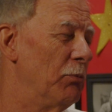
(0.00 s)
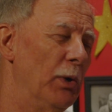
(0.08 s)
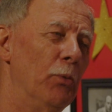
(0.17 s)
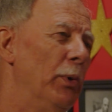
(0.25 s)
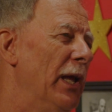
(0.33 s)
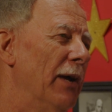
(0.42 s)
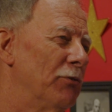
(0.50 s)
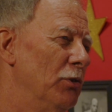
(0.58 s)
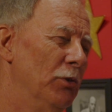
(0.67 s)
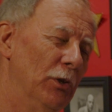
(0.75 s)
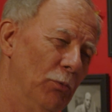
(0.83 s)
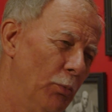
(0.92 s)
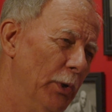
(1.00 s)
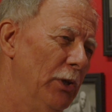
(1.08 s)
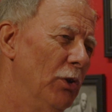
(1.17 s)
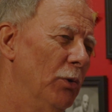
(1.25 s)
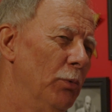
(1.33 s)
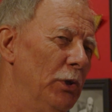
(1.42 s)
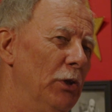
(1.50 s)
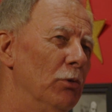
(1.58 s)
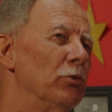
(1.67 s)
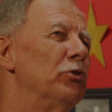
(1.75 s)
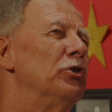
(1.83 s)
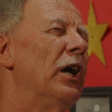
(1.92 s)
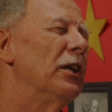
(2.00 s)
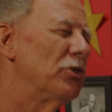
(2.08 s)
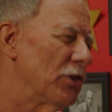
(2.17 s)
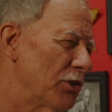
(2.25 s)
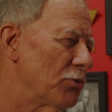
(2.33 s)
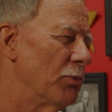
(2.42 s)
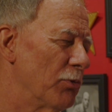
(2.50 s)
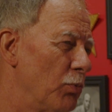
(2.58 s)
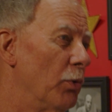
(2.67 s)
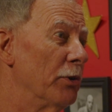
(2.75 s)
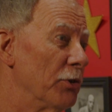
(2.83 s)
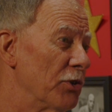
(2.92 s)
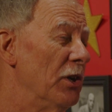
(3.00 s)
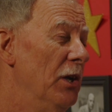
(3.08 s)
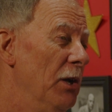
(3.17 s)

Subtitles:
we deal not just with Warners,